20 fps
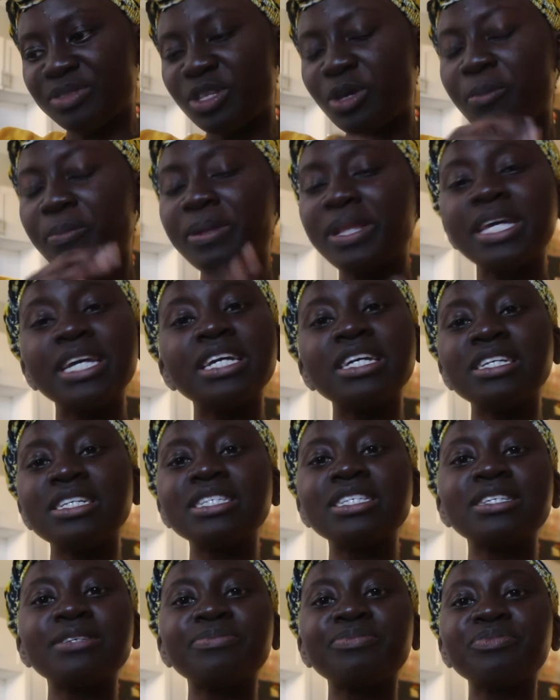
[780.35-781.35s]
So
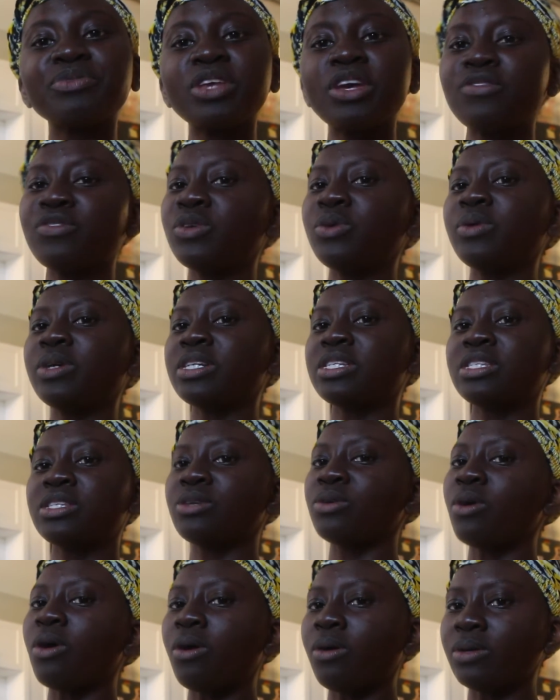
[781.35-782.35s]
please, if you are
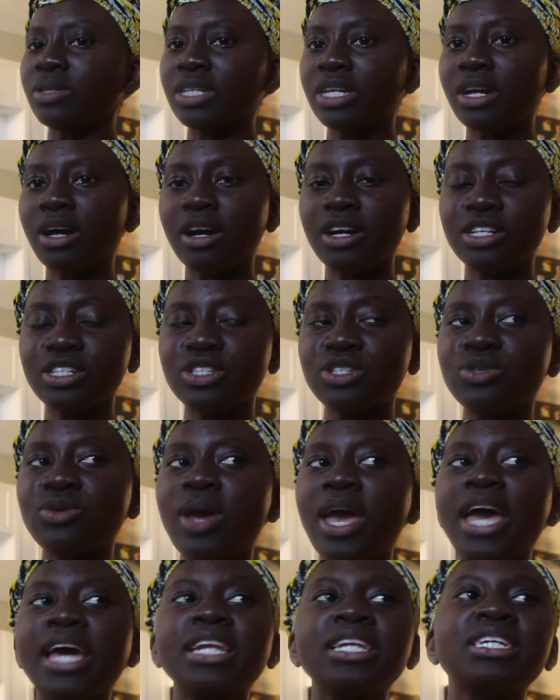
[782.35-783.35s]
still holding on
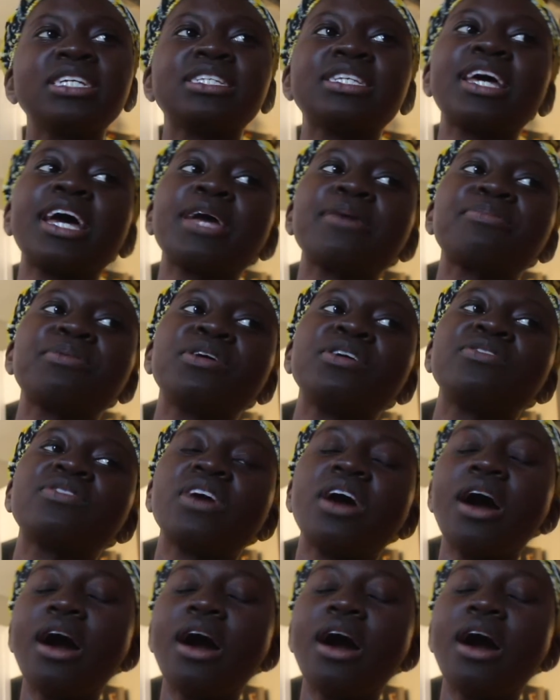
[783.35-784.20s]
to any type of